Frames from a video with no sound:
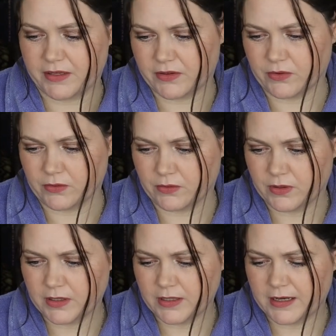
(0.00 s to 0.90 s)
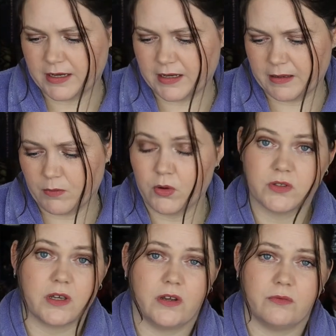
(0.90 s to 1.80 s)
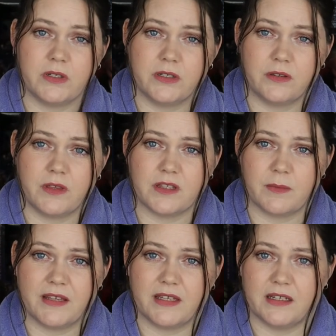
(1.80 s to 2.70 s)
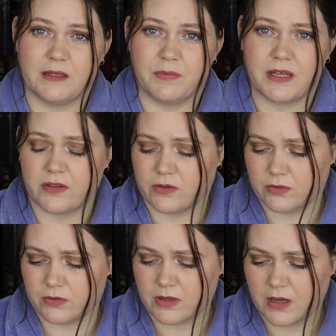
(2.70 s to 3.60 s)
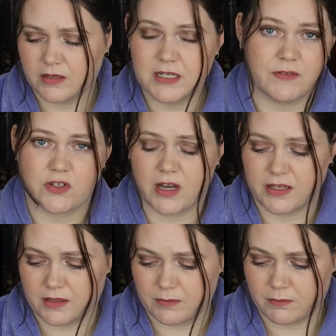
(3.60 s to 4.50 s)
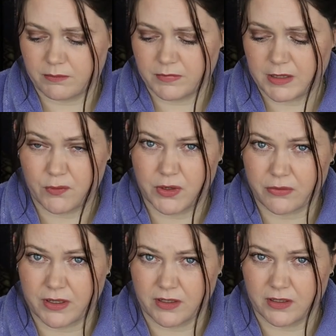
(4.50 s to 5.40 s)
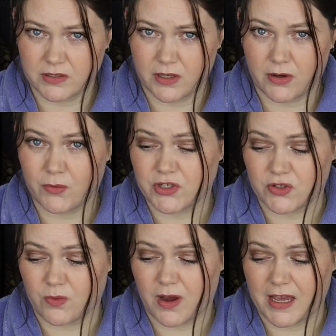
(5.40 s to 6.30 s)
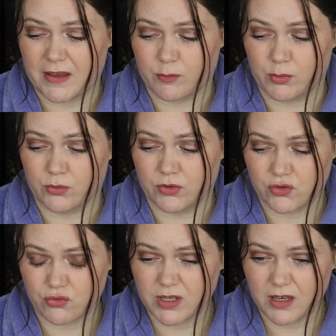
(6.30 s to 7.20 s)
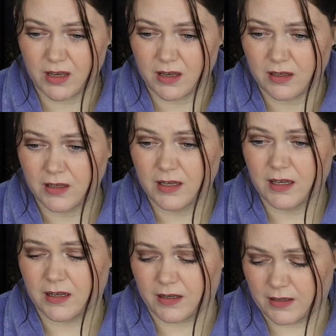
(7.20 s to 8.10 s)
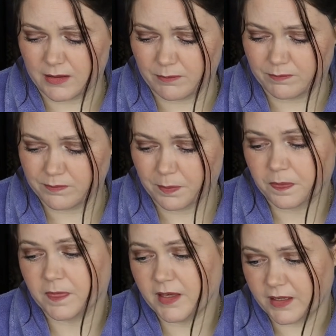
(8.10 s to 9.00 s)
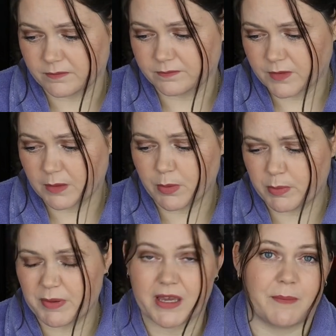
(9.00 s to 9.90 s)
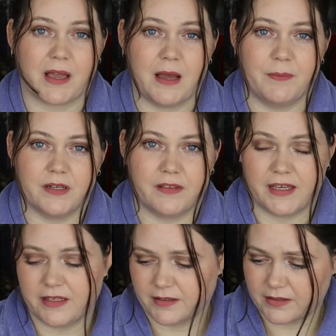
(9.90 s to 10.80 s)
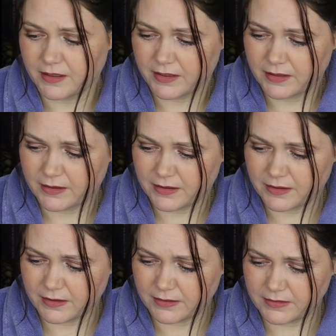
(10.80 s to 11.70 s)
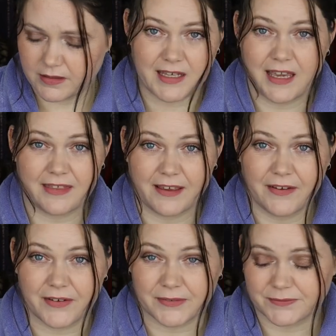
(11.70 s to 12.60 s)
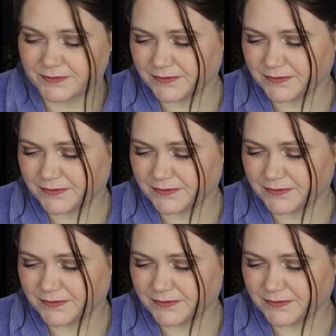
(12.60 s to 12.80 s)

Pencil. Also heard really good things about their lip pencils. Never tried them. They're $43 though, which is why I haven't pulled the trigger. Yeah, I'd probably pick up a couple of these and see how they go.